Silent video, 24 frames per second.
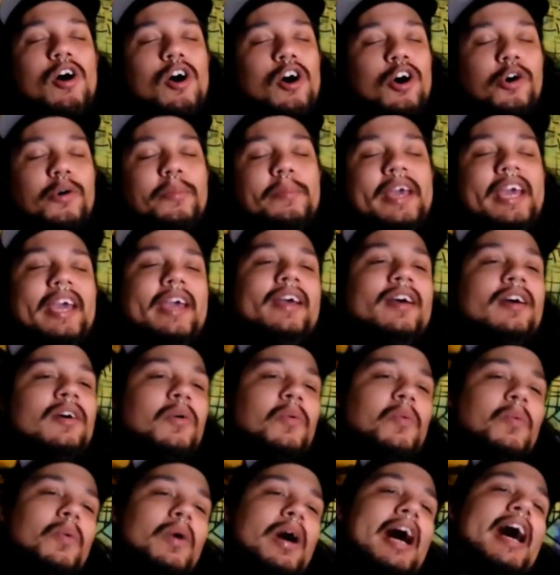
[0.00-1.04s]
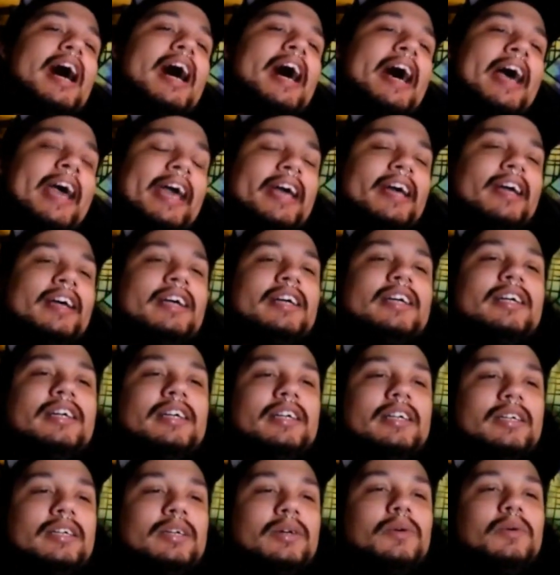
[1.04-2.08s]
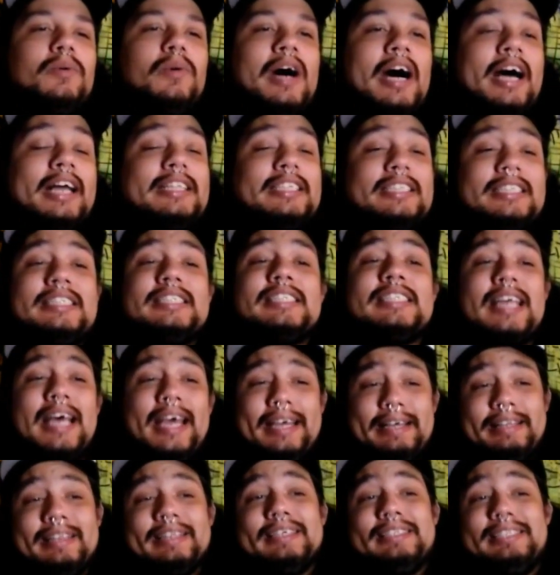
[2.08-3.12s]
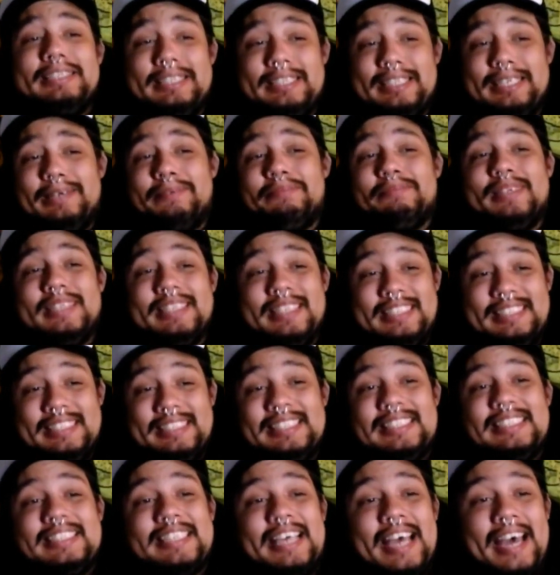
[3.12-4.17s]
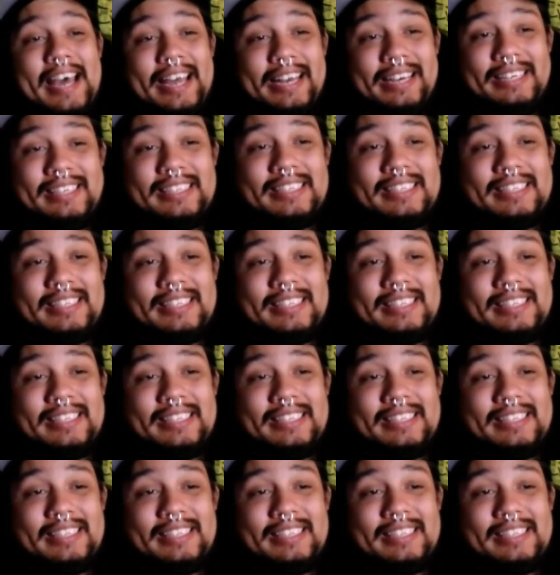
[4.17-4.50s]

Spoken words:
homie. Why? Why? This is like legitimately sad.